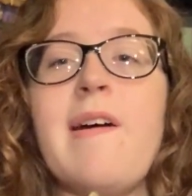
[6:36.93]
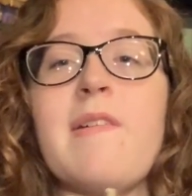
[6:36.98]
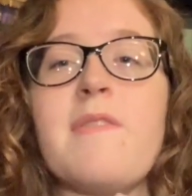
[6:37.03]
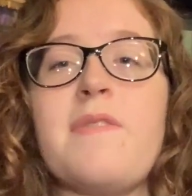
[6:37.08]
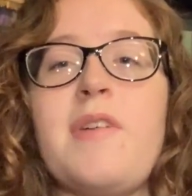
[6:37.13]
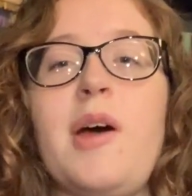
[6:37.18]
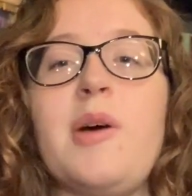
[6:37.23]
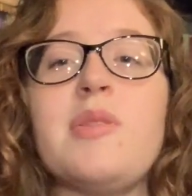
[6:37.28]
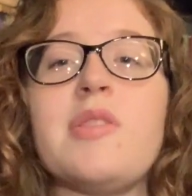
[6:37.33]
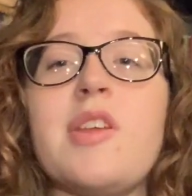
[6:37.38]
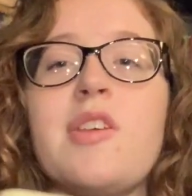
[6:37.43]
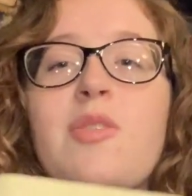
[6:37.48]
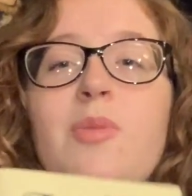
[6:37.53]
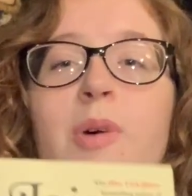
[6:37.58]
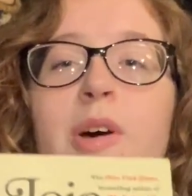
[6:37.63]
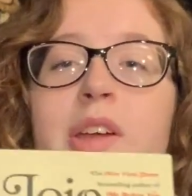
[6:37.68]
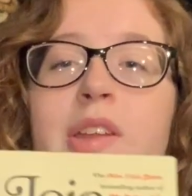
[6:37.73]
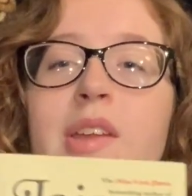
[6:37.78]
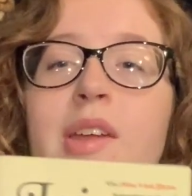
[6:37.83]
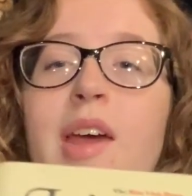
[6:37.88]
found this
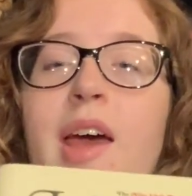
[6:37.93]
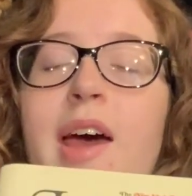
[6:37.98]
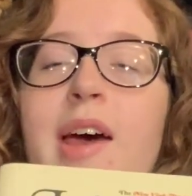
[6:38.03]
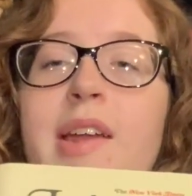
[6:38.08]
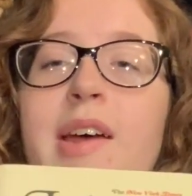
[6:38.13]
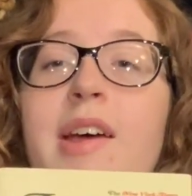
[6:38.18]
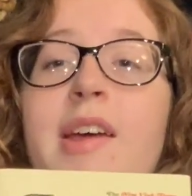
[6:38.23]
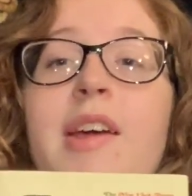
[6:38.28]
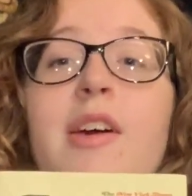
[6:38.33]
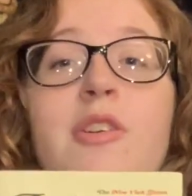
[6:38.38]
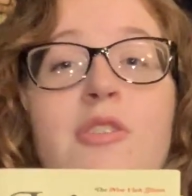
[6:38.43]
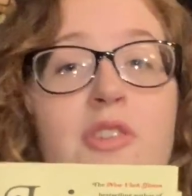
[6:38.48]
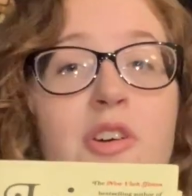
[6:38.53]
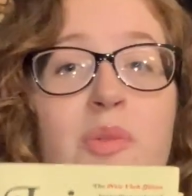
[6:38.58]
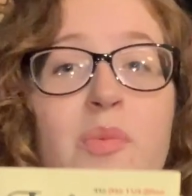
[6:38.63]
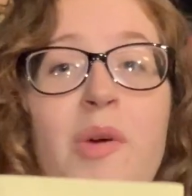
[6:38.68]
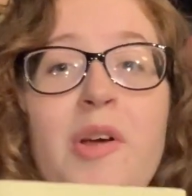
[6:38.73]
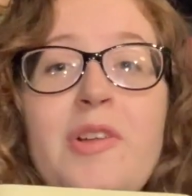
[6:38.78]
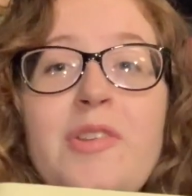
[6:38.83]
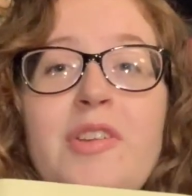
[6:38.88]
one at a
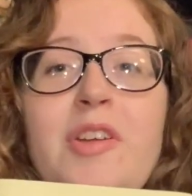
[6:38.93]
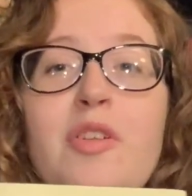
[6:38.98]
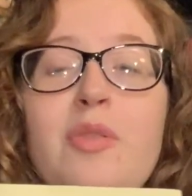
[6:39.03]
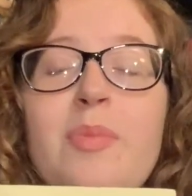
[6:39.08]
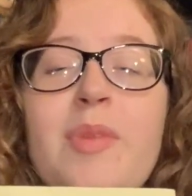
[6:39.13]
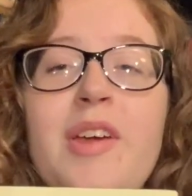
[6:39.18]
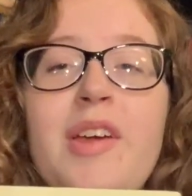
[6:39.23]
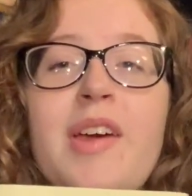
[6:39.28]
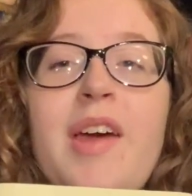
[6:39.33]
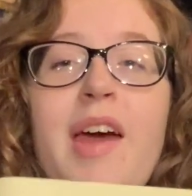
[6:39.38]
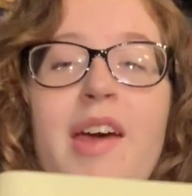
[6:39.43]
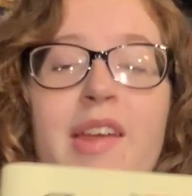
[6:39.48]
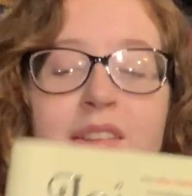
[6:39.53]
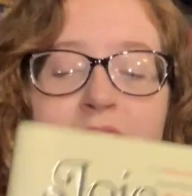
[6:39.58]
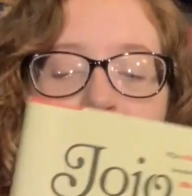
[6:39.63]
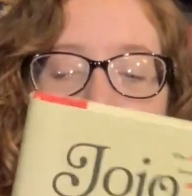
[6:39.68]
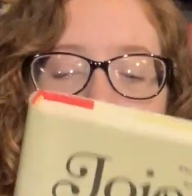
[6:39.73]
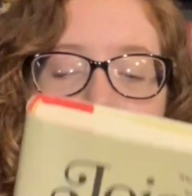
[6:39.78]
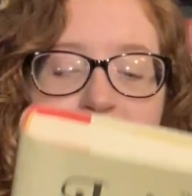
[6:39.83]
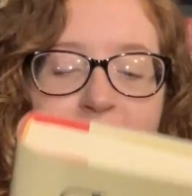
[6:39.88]
Goodwill near me and
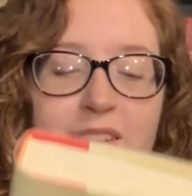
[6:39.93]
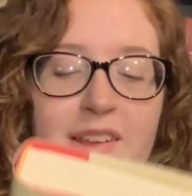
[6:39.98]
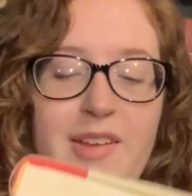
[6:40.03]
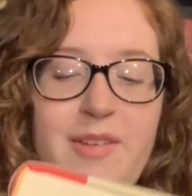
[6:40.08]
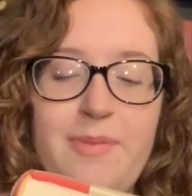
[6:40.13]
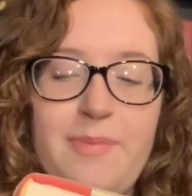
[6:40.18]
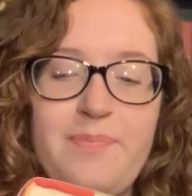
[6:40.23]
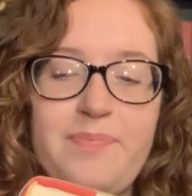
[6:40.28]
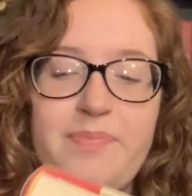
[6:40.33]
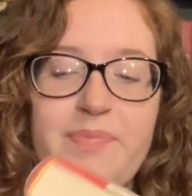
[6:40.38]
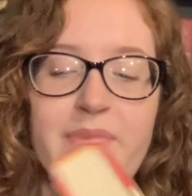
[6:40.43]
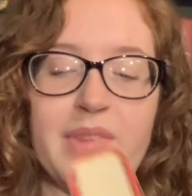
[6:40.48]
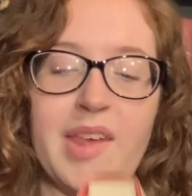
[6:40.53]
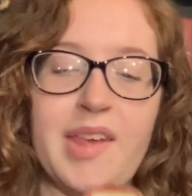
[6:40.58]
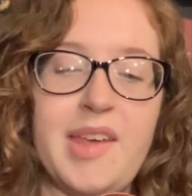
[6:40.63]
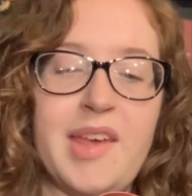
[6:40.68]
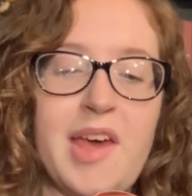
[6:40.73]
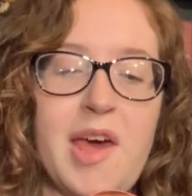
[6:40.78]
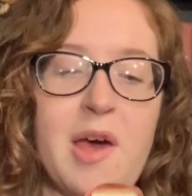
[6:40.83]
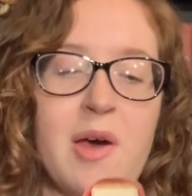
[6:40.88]
like
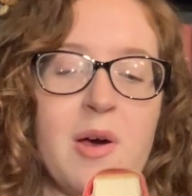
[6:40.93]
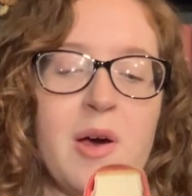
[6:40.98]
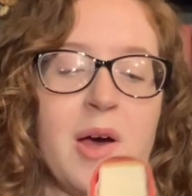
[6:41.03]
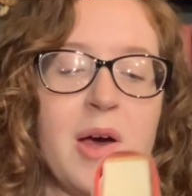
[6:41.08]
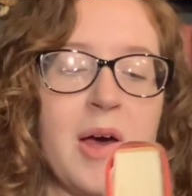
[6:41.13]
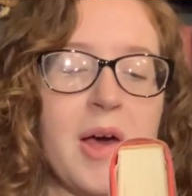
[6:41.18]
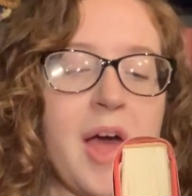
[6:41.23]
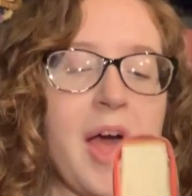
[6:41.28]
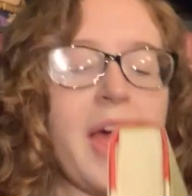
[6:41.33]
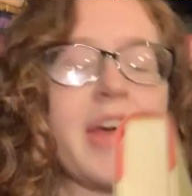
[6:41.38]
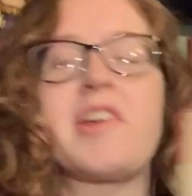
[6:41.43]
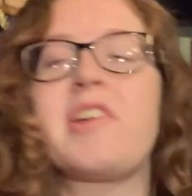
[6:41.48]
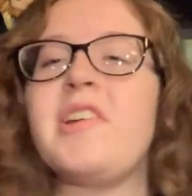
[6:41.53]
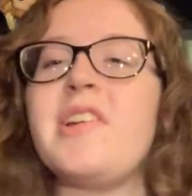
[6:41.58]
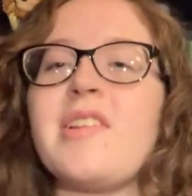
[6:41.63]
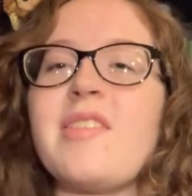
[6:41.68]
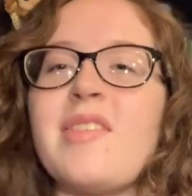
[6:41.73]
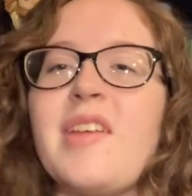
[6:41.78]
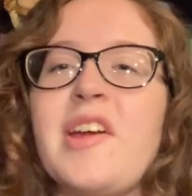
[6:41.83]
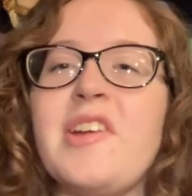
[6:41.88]
I
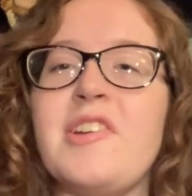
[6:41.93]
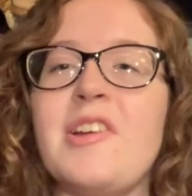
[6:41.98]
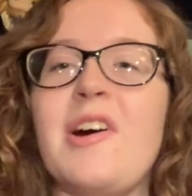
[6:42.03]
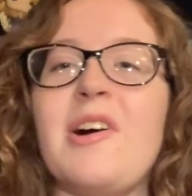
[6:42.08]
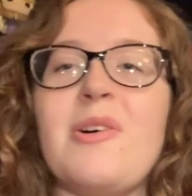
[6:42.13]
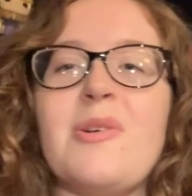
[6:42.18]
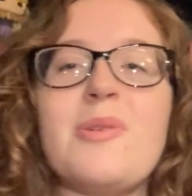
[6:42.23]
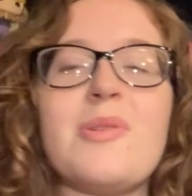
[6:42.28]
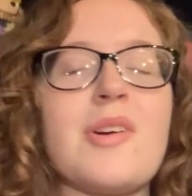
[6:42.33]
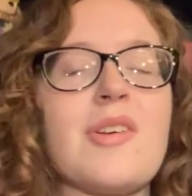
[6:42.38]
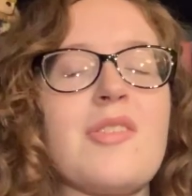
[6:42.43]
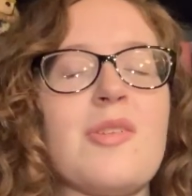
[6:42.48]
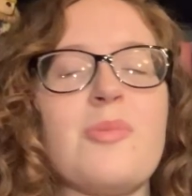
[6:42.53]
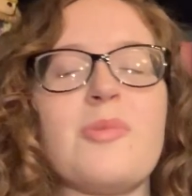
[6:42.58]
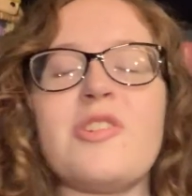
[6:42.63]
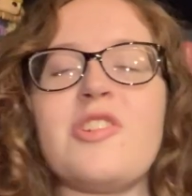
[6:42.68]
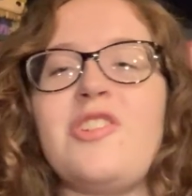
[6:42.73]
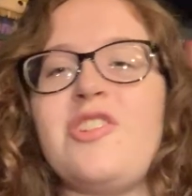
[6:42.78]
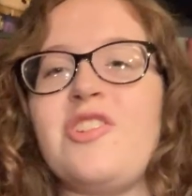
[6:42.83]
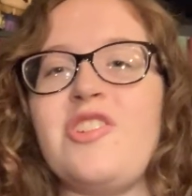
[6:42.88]
couldn't say no because it
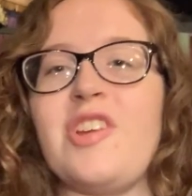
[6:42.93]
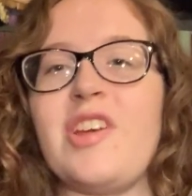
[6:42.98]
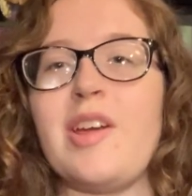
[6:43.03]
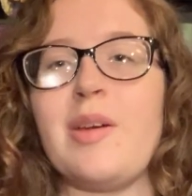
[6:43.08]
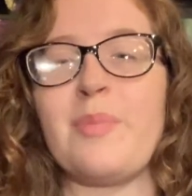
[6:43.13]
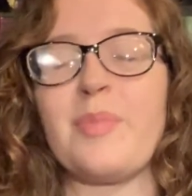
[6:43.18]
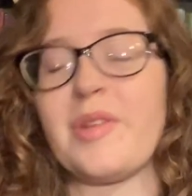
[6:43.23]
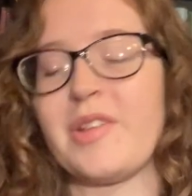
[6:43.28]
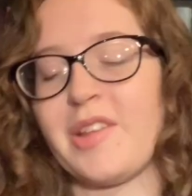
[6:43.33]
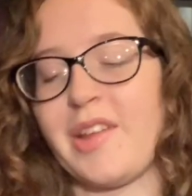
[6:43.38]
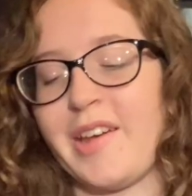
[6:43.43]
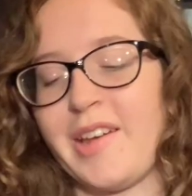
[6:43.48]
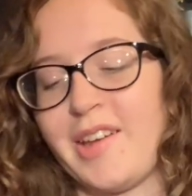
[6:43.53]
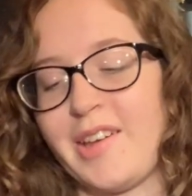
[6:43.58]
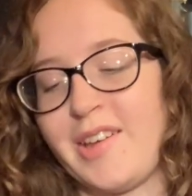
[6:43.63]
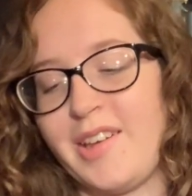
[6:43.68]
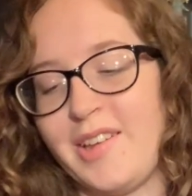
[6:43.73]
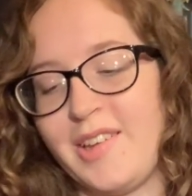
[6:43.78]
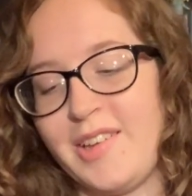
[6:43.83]
was cheap and like,